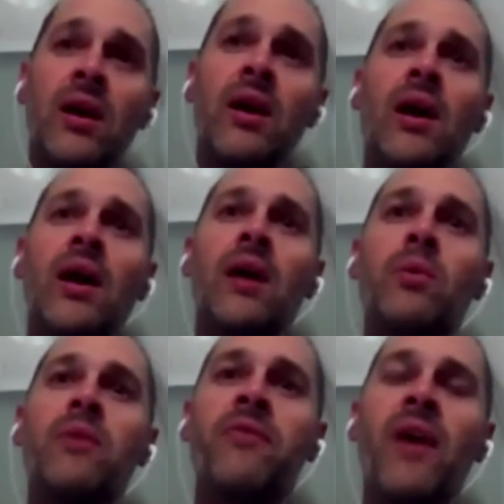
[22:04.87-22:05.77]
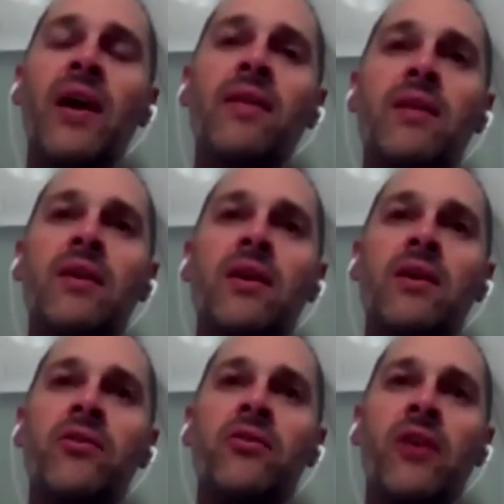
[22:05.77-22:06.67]
And we find that
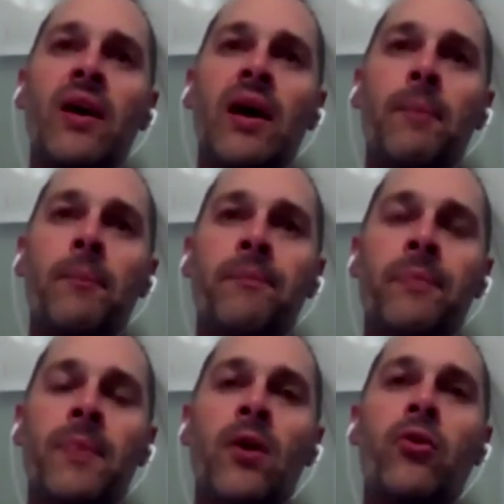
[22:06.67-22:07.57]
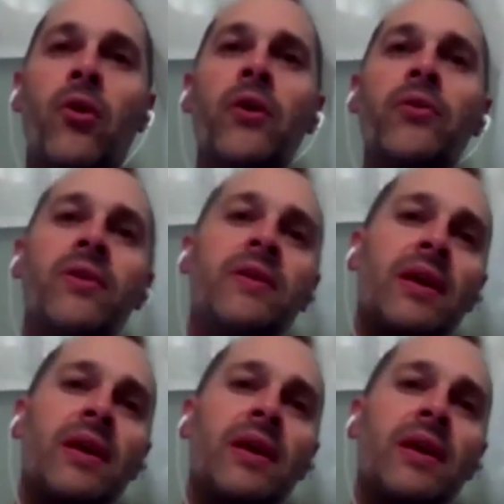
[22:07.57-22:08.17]
there's growth